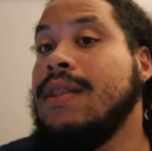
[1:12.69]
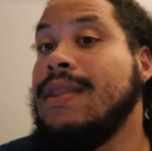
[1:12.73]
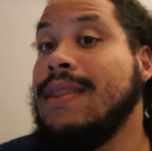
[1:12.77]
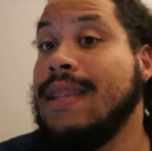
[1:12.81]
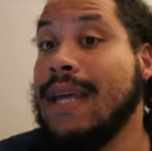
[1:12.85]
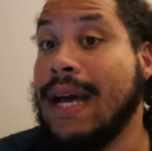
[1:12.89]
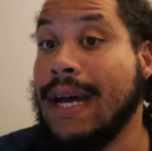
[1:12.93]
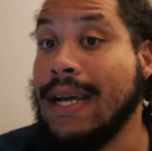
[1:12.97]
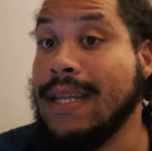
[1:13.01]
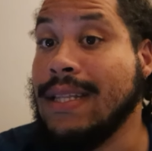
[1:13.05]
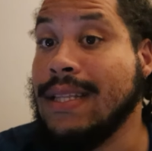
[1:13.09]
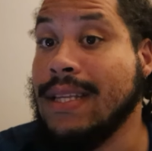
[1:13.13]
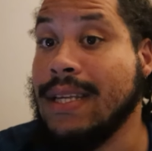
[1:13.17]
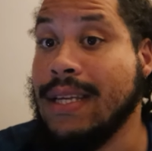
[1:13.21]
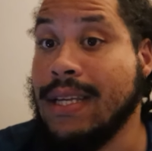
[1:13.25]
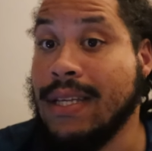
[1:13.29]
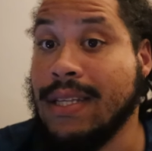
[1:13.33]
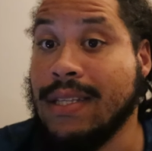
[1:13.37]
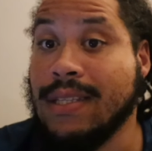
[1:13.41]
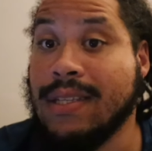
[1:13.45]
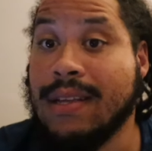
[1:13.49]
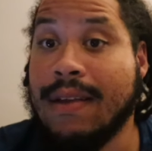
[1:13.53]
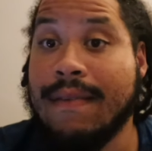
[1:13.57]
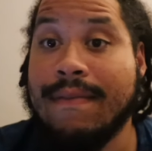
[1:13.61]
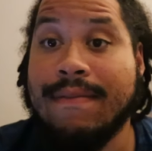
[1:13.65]
That
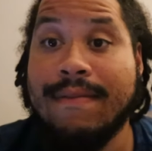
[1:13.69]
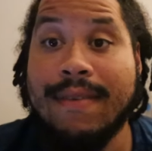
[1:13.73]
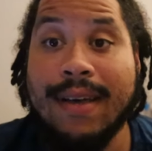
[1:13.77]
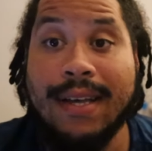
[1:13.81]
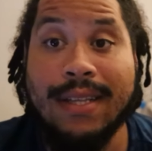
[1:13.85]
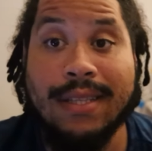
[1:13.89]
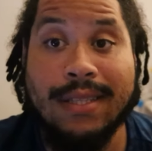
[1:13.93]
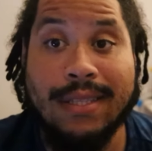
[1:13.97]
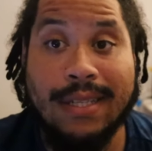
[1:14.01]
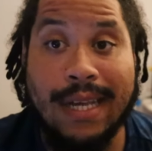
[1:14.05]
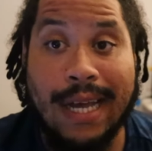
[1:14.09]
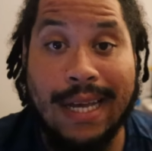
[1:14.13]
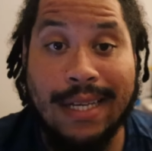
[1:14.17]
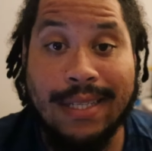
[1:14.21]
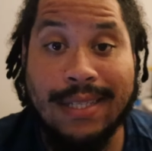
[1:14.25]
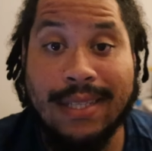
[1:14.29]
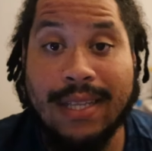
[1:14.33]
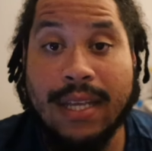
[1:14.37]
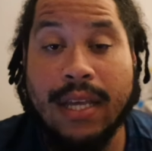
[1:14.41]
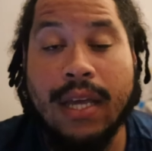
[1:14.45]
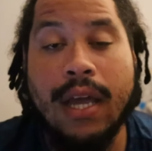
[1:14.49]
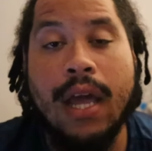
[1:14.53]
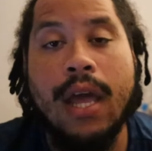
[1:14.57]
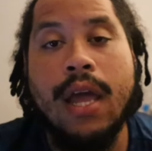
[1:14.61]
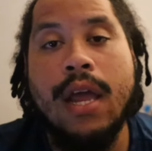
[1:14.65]
is
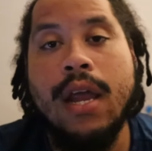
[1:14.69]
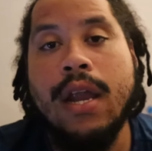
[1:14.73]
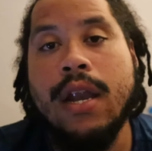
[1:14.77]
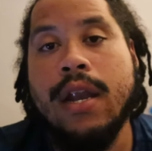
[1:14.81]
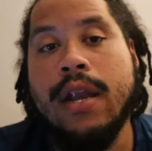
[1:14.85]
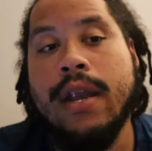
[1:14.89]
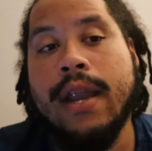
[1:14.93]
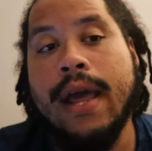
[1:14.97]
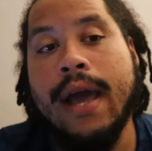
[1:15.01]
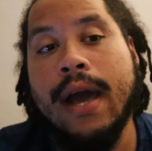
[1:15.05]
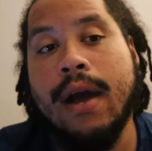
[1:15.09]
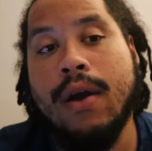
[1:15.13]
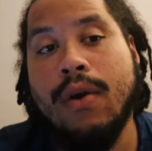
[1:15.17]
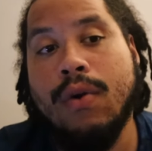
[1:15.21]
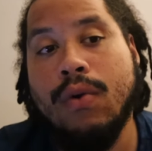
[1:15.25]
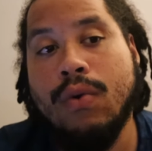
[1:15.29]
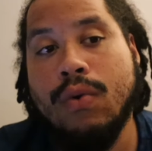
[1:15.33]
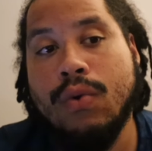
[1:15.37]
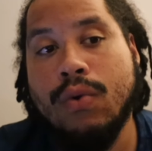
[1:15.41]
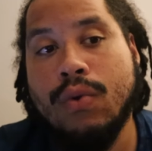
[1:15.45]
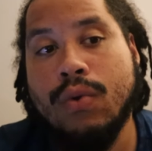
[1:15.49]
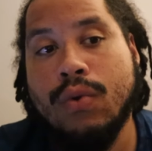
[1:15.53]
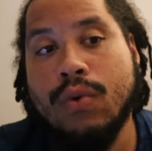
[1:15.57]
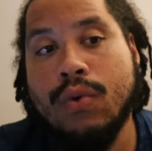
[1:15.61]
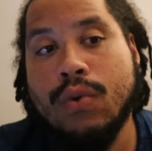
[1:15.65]
fantastic. Now,